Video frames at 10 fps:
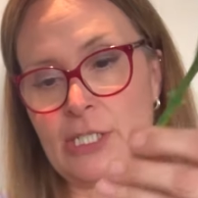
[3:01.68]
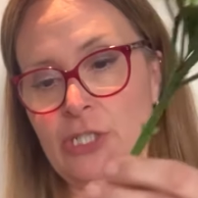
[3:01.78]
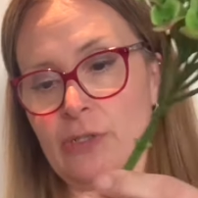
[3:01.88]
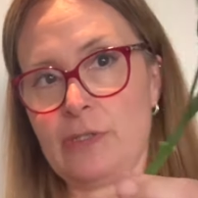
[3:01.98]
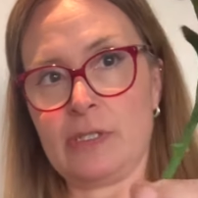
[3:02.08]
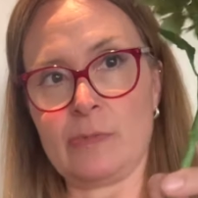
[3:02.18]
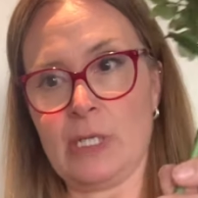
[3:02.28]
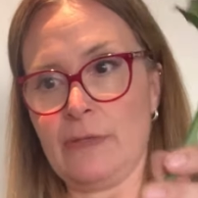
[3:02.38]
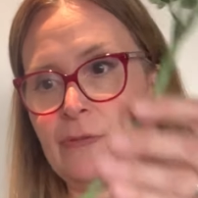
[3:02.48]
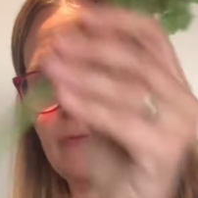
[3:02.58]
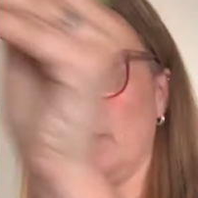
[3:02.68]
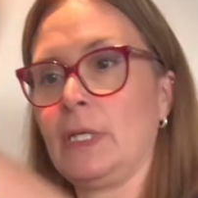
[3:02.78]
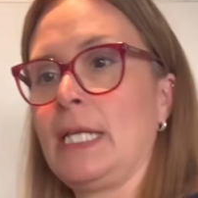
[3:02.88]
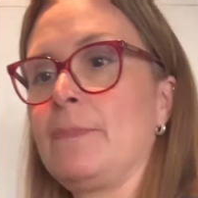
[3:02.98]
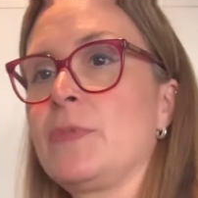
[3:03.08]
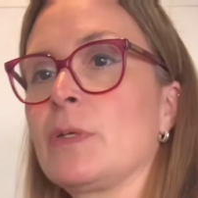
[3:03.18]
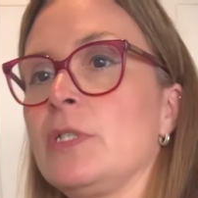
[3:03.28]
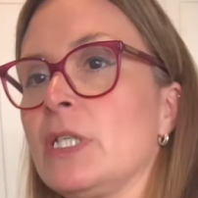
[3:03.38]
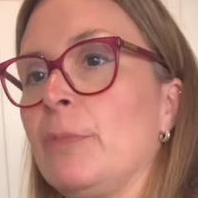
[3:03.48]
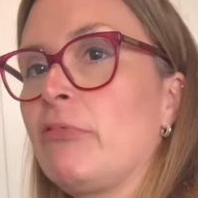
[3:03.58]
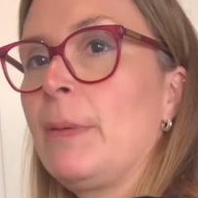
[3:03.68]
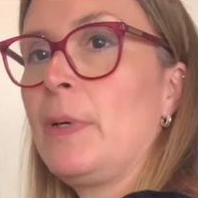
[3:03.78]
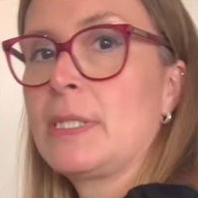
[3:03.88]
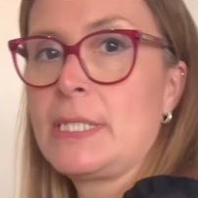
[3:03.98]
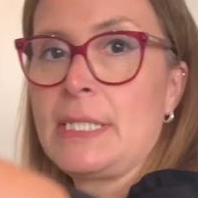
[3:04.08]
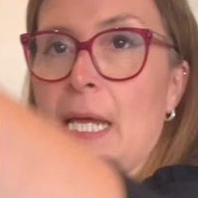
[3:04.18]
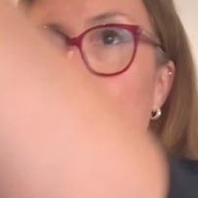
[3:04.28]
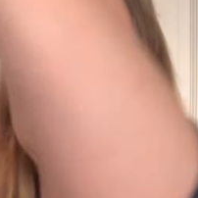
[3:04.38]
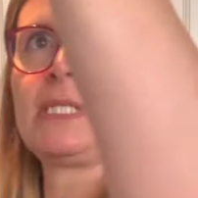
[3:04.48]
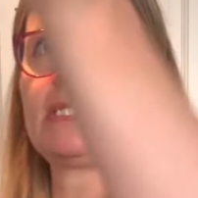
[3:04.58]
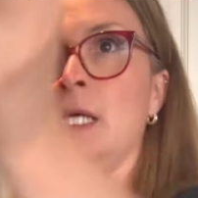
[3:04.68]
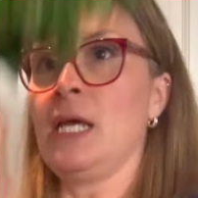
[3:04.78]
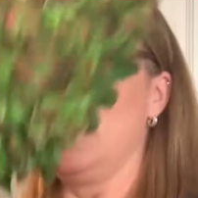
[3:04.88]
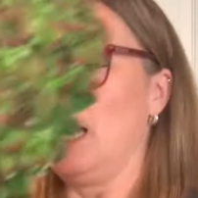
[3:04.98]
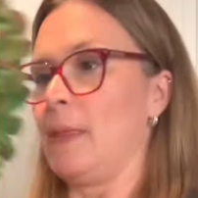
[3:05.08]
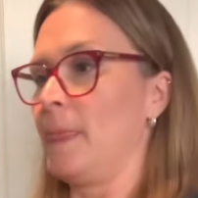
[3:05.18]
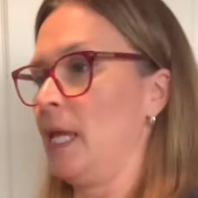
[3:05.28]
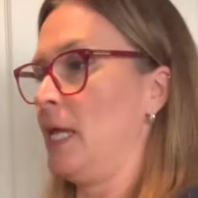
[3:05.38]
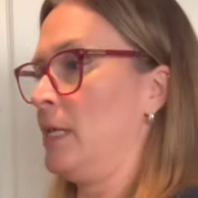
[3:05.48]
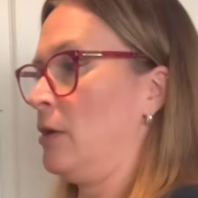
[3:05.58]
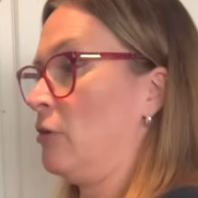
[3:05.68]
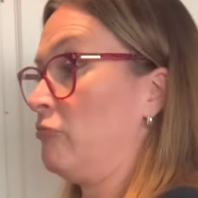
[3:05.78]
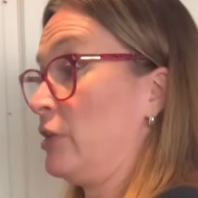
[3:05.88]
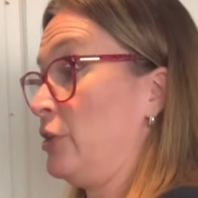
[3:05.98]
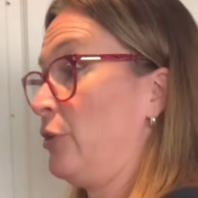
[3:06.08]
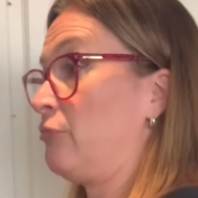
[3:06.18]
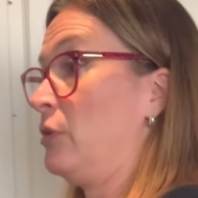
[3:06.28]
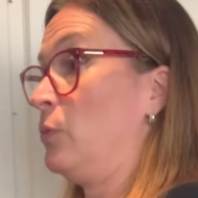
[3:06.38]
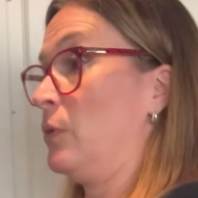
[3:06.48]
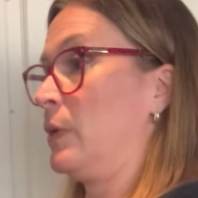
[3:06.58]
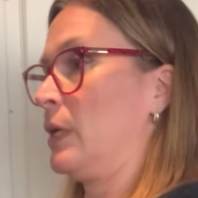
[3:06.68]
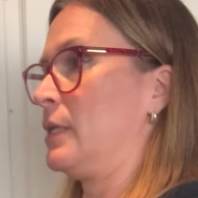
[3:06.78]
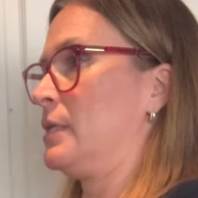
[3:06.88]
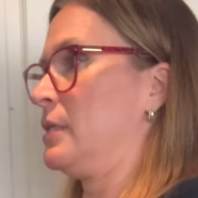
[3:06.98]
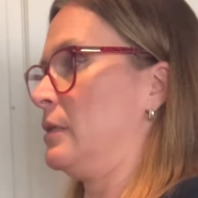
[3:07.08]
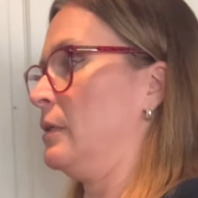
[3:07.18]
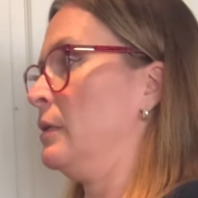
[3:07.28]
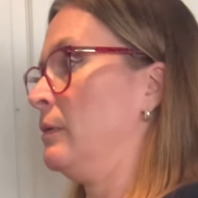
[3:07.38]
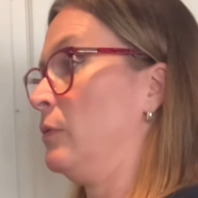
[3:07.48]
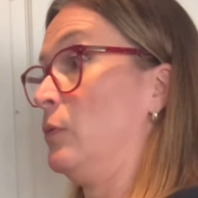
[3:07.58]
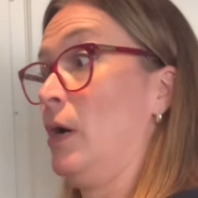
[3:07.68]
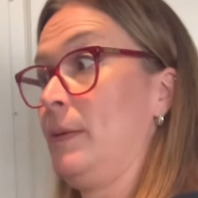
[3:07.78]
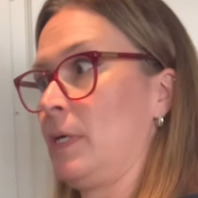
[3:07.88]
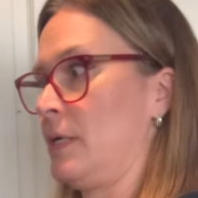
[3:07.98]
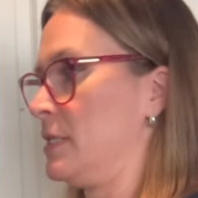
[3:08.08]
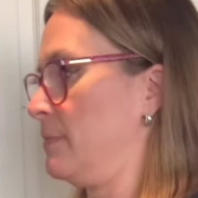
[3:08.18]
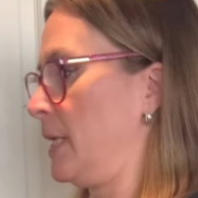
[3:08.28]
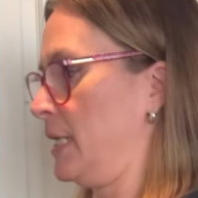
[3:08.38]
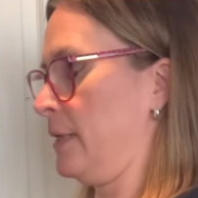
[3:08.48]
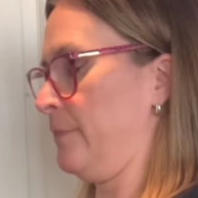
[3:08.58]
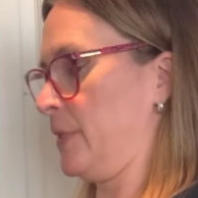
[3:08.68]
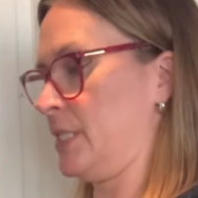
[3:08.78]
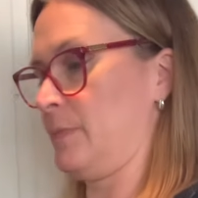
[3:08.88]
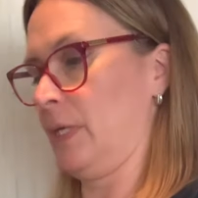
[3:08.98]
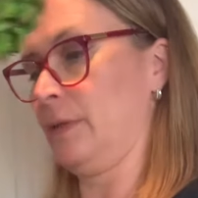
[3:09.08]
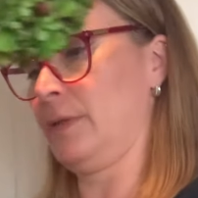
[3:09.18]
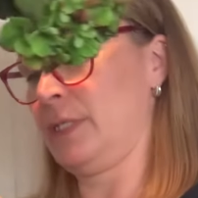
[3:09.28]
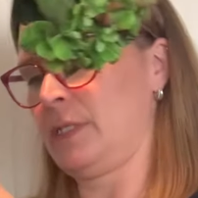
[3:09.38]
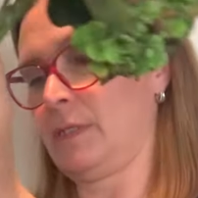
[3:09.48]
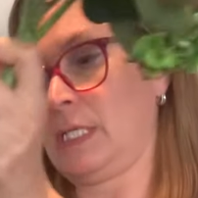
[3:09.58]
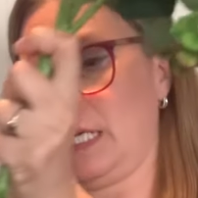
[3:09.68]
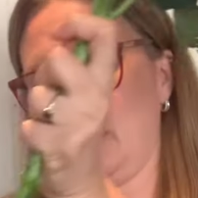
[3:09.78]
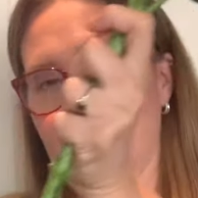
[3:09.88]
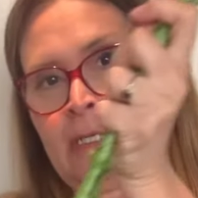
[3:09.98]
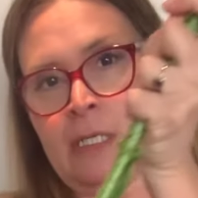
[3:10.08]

shoots as well if you've got any. So I'm just going to prep our stems and then I'll run you through what I'm going to make this month. So again,